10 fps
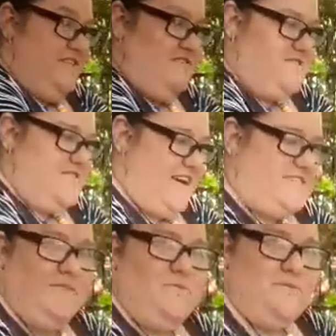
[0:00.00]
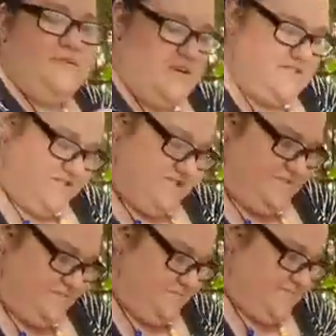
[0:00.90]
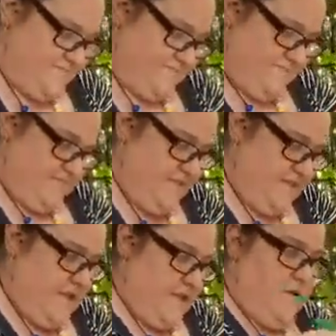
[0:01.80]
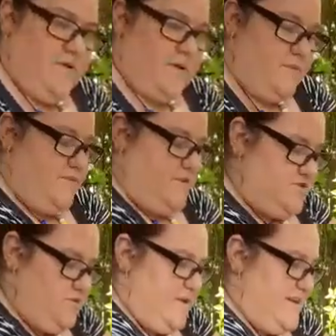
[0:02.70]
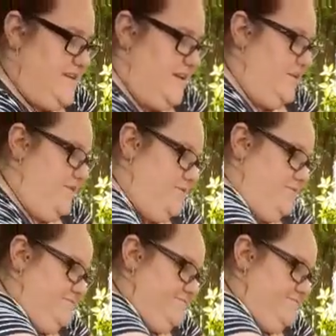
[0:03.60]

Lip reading: Rinsing out our blue brush. We're going to move on to yellow.